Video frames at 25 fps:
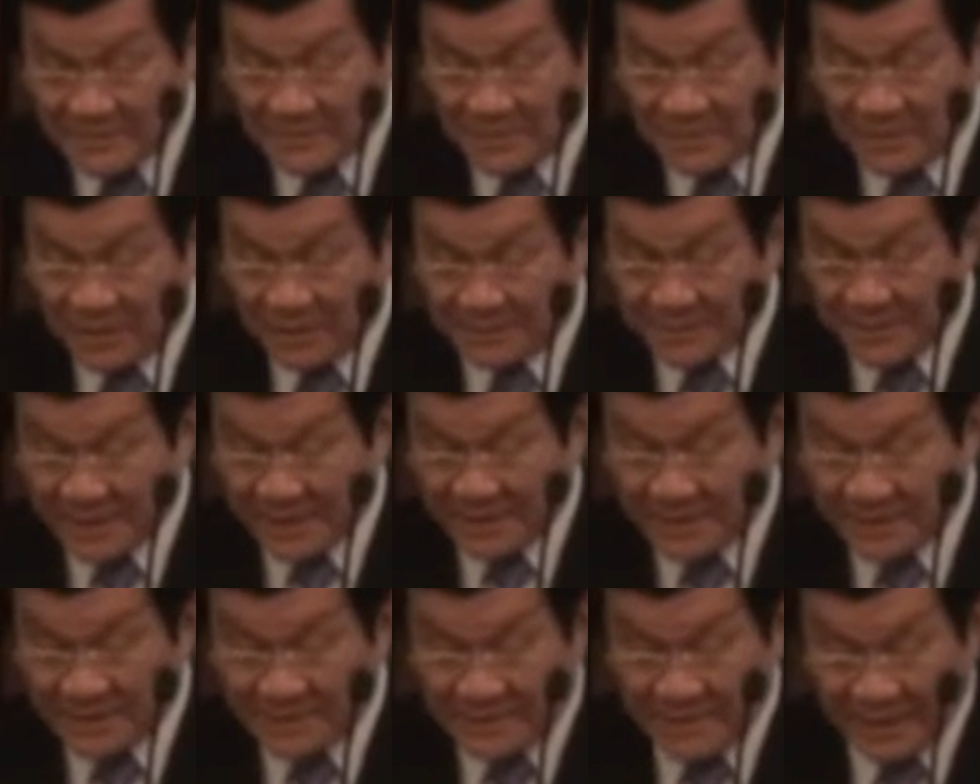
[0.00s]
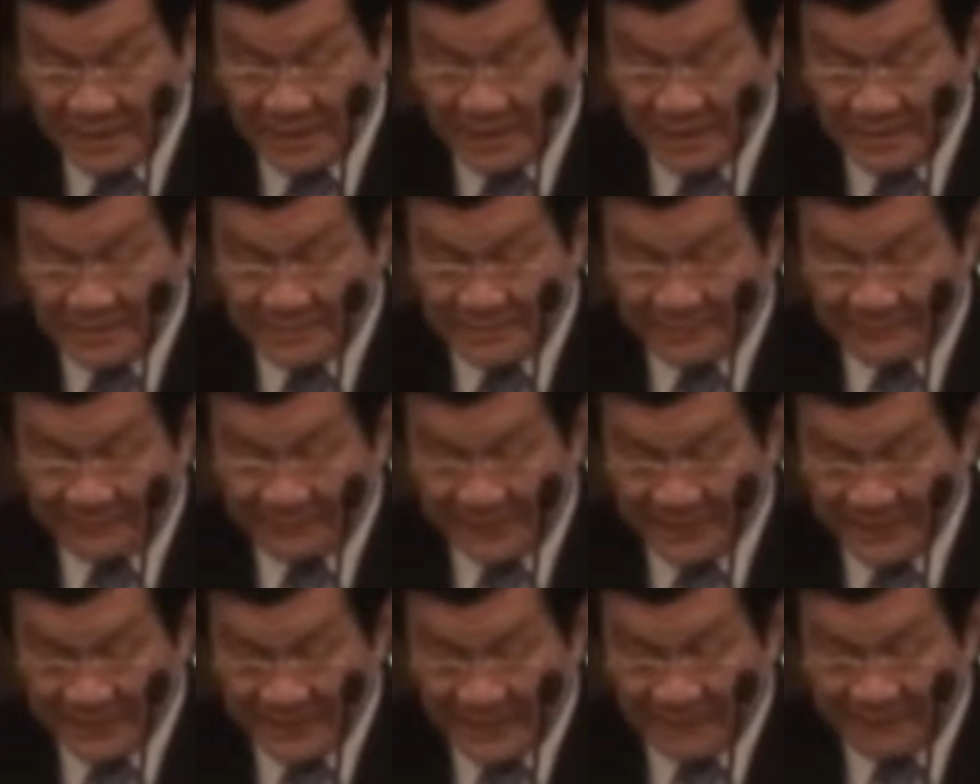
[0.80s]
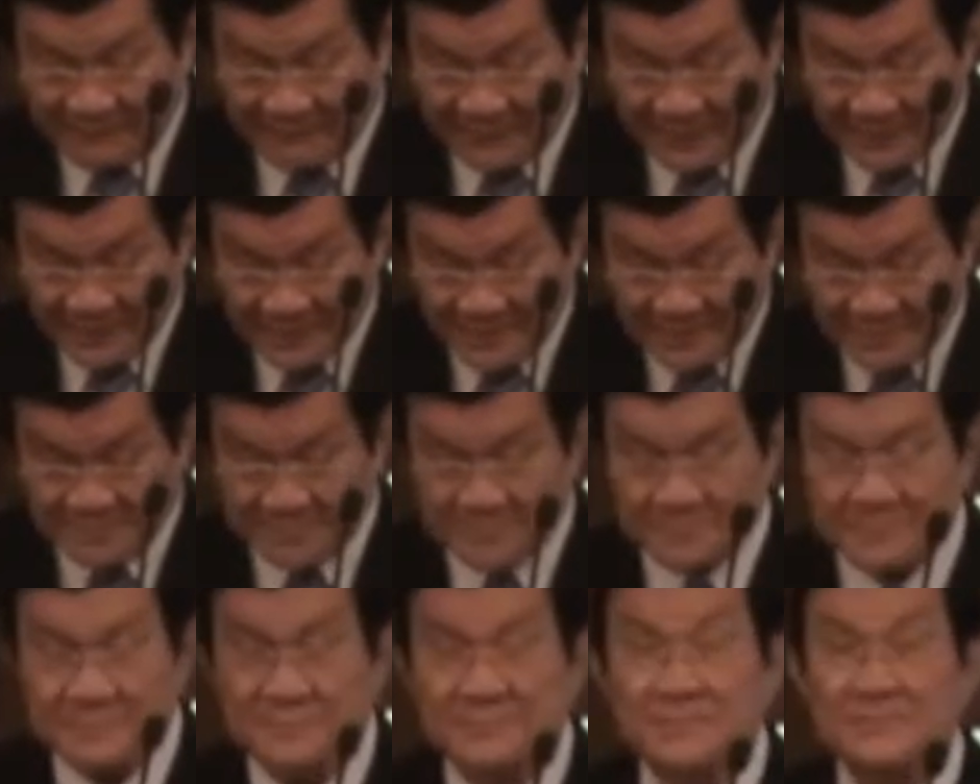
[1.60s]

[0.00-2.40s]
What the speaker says: deepen the strategic partnership between the two